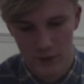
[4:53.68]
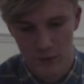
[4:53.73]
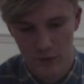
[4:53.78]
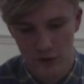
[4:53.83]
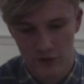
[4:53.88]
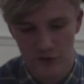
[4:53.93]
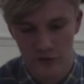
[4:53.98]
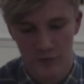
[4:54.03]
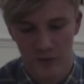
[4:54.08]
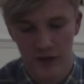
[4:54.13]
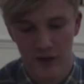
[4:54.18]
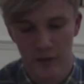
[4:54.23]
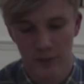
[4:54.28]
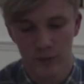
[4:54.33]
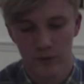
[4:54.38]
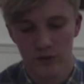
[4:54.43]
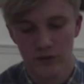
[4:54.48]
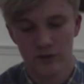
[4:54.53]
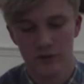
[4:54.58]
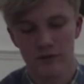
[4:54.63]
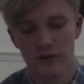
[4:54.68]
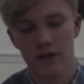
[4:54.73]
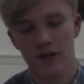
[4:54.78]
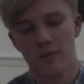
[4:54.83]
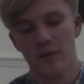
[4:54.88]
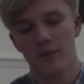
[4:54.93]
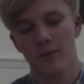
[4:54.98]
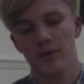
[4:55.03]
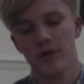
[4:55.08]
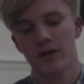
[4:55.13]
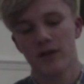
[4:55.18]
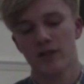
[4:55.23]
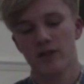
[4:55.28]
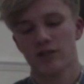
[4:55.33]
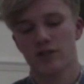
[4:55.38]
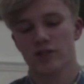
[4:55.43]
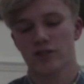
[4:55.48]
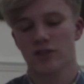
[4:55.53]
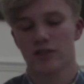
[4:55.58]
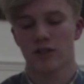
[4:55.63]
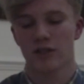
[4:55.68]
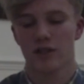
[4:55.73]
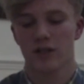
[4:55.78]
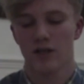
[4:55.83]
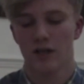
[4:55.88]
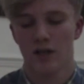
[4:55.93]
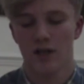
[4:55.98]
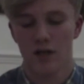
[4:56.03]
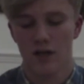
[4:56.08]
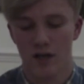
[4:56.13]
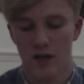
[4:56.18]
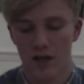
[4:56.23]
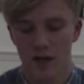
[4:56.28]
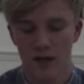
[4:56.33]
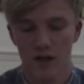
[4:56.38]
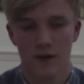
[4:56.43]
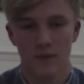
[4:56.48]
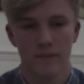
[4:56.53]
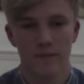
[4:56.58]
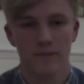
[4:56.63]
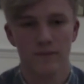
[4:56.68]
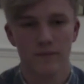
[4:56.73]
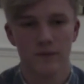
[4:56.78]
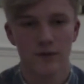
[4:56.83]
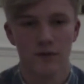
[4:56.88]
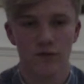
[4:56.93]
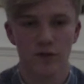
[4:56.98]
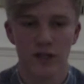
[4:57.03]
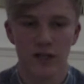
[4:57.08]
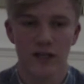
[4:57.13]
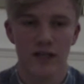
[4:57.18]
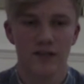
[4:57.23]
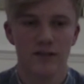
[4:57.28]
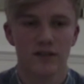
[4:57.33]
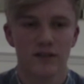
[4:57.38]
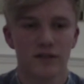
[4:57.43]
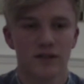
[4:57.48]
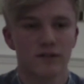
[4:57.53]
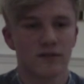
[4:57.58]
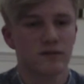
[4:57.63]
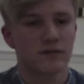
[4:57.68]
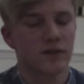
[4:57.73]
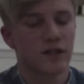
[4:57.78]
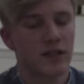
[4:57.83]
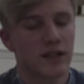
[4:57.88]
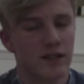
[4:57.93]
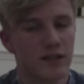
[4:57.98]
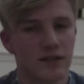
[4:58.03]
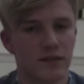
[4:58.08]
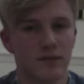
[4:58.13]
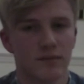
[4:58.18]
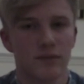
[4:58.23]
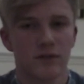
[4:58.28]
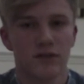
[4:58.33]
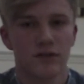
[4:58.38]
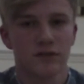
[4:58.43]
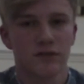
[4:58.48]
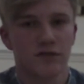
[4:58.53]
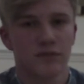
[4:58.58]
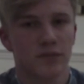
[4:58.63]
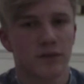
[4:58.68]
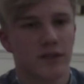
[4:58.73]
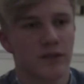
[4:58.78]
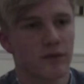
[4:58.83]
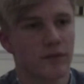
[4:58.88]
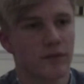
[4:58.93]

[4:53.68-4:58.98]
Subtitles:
Microsoft PowerPoint to create my pitch. Really easy Microsoft